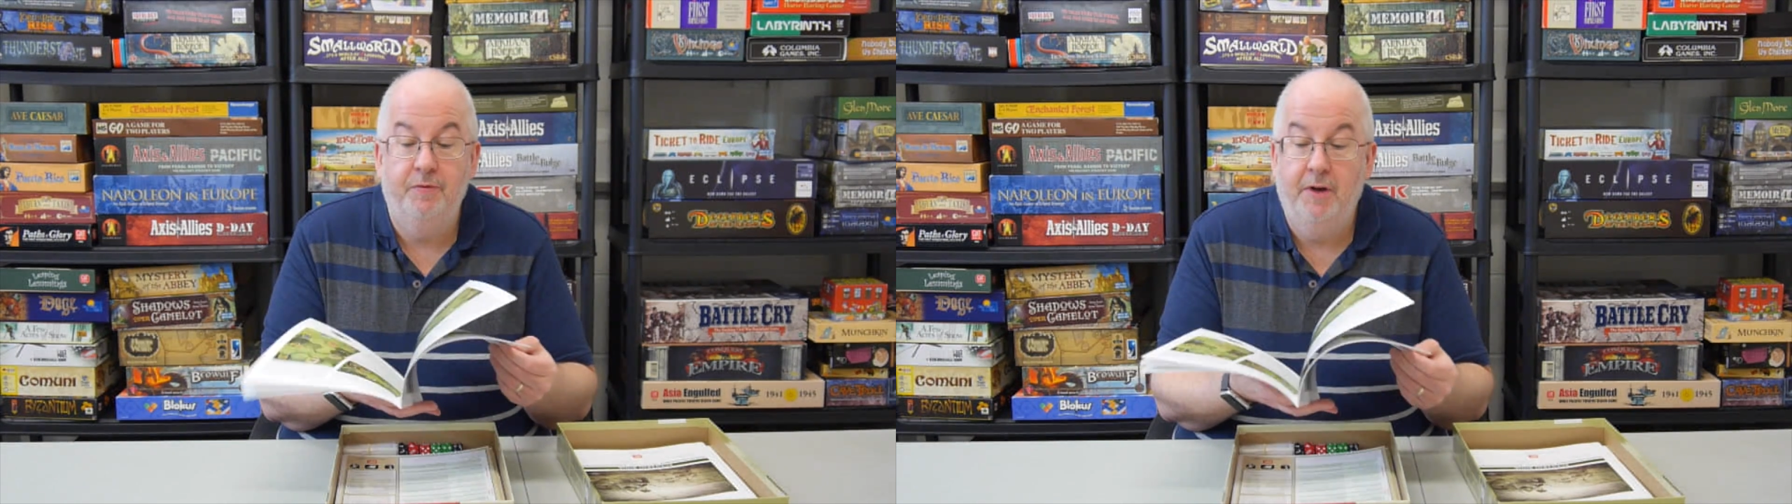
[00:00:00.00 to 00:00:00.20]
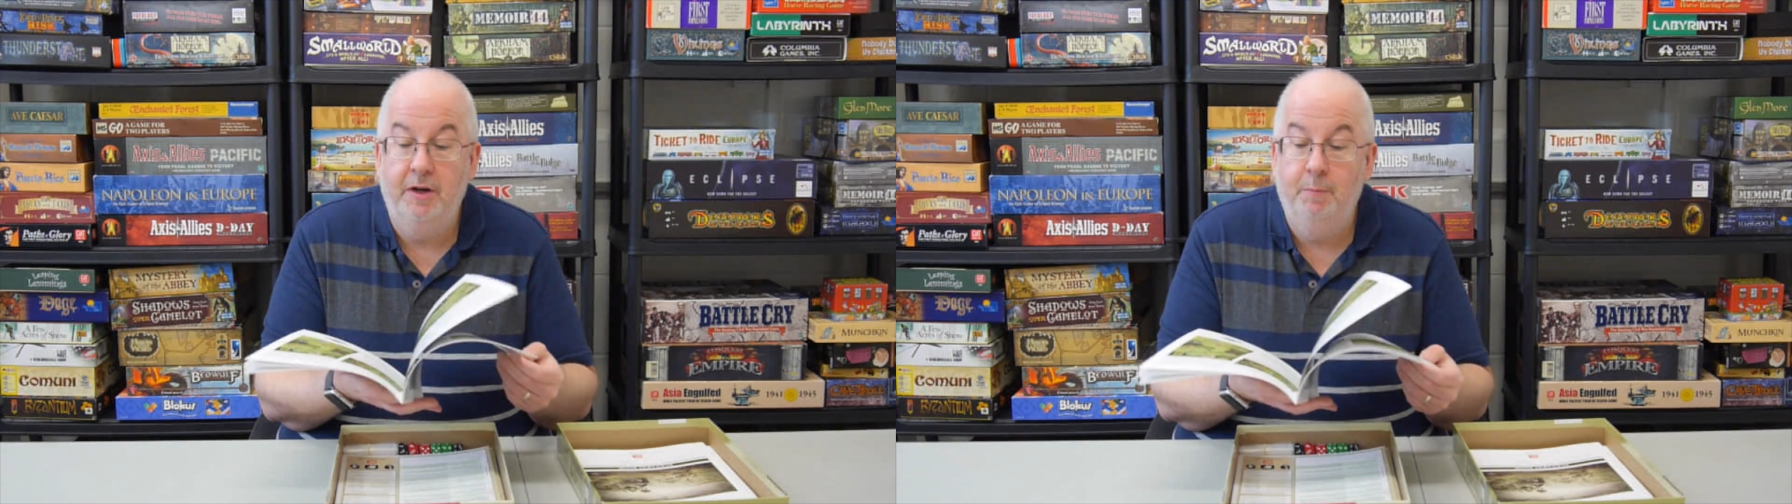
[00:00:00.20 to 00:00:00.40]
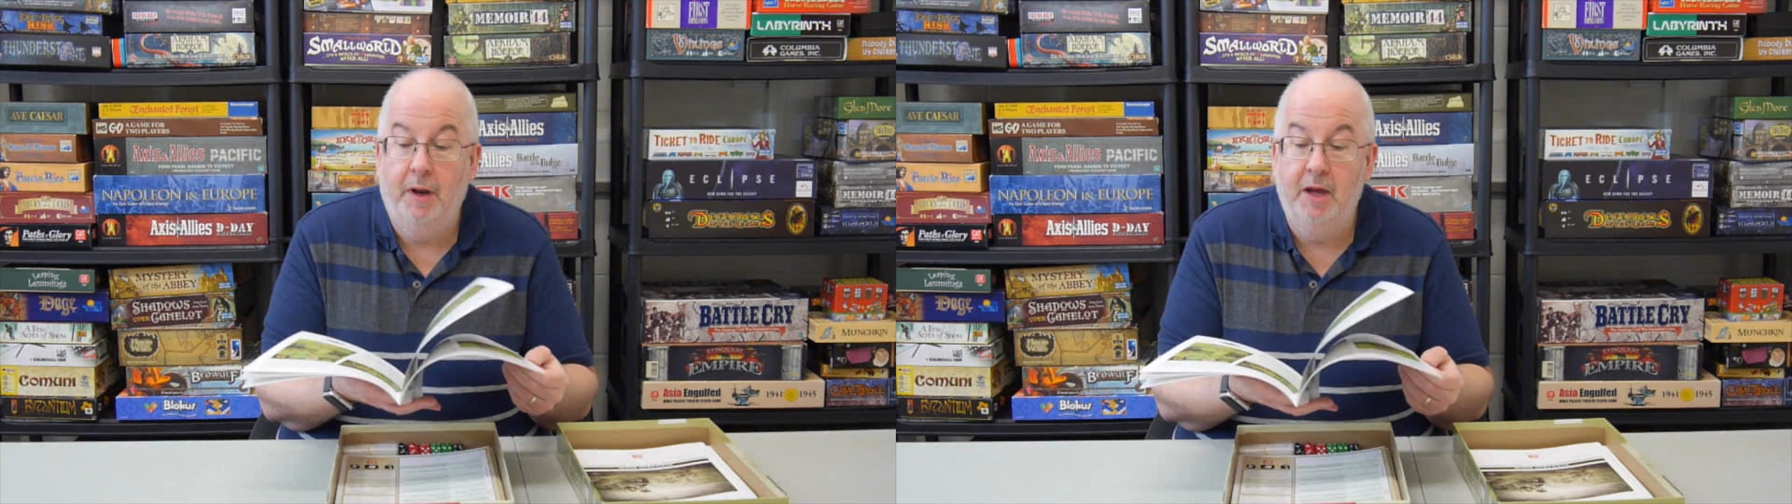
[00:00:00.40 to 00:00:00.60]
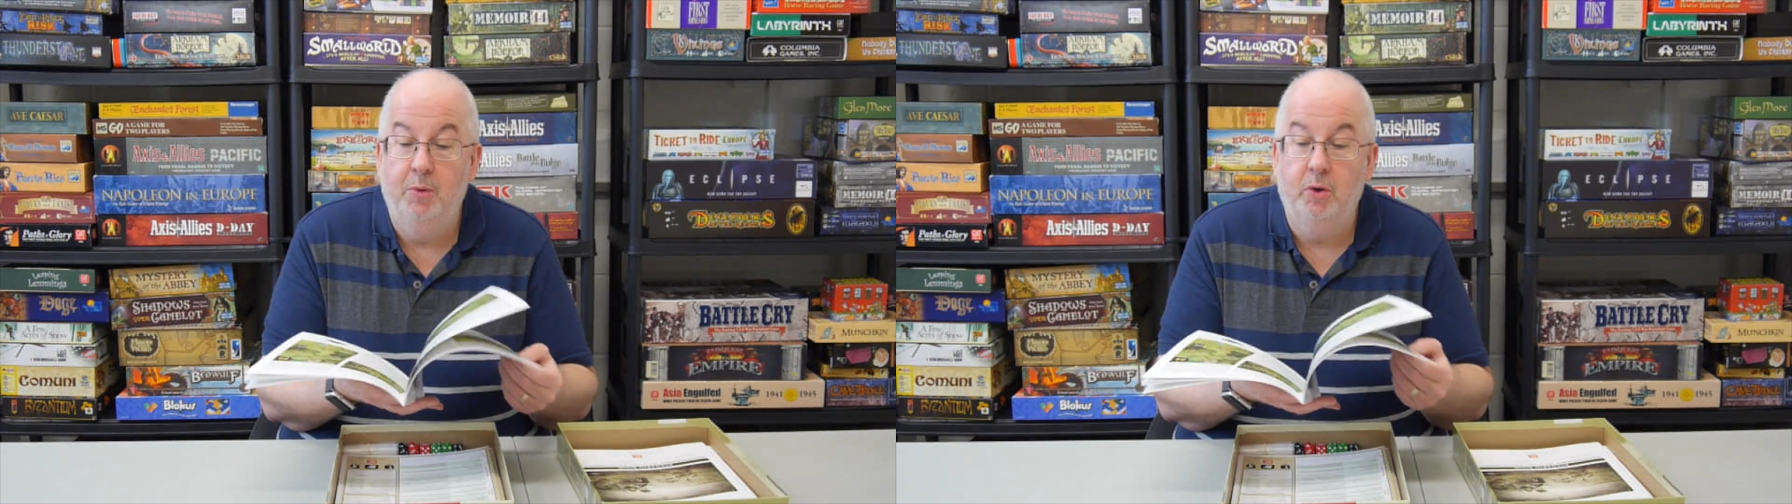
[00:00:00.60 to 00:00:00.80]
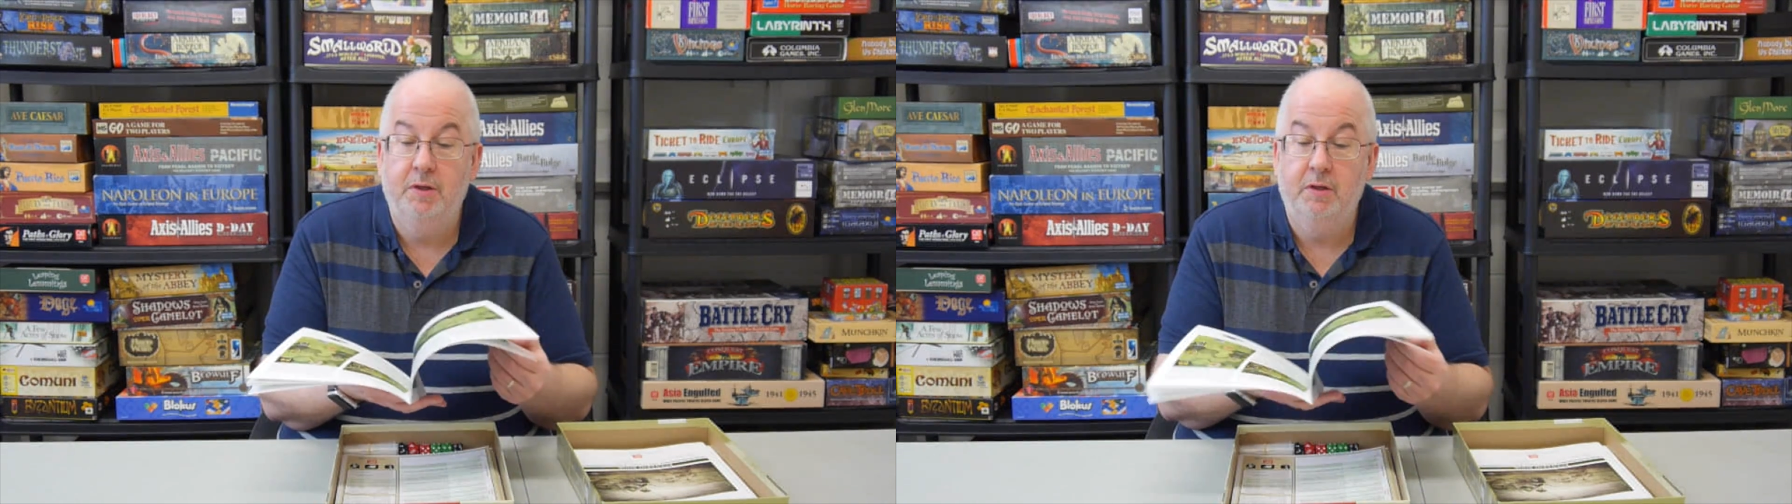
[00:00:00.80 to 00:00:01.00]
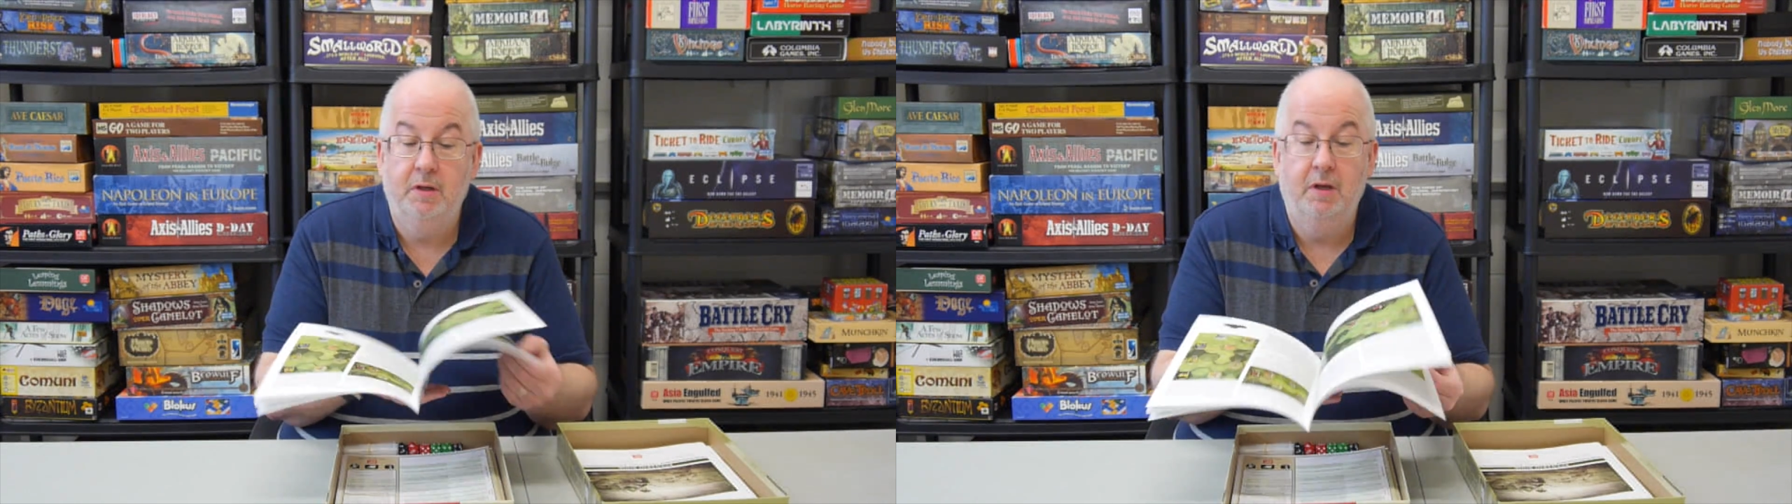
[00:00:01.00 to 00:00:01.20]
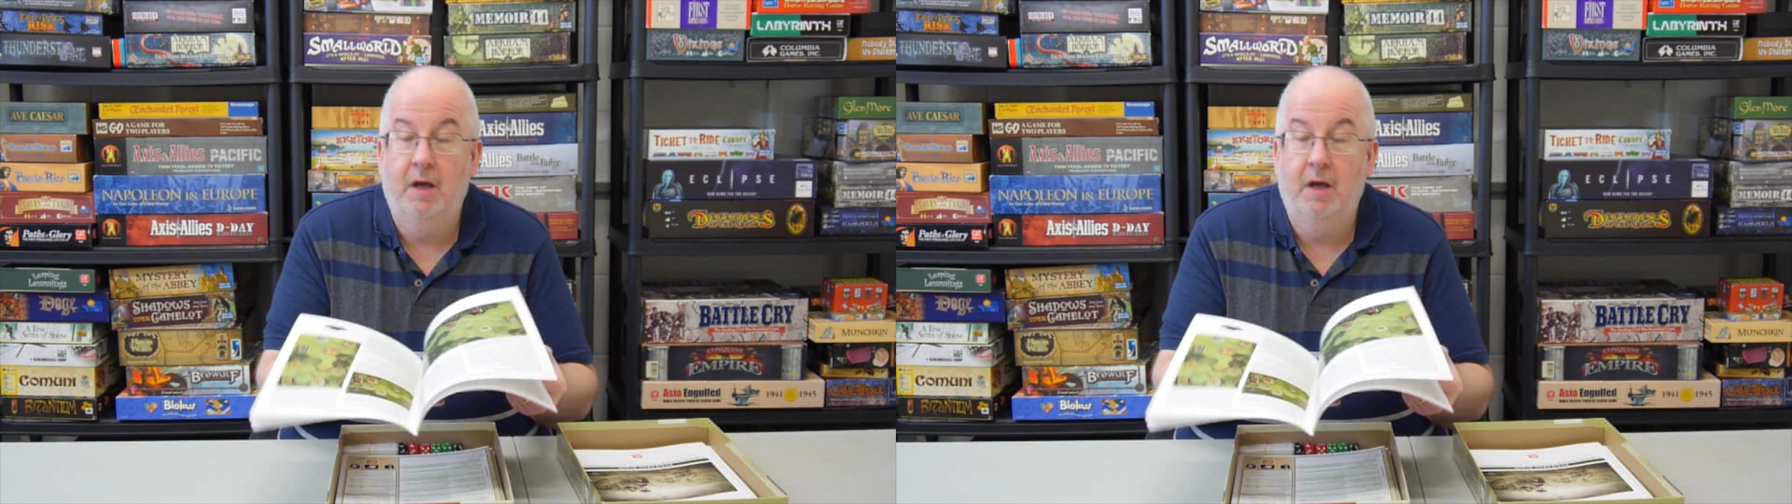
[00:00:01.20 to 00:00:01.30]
providing playbooks.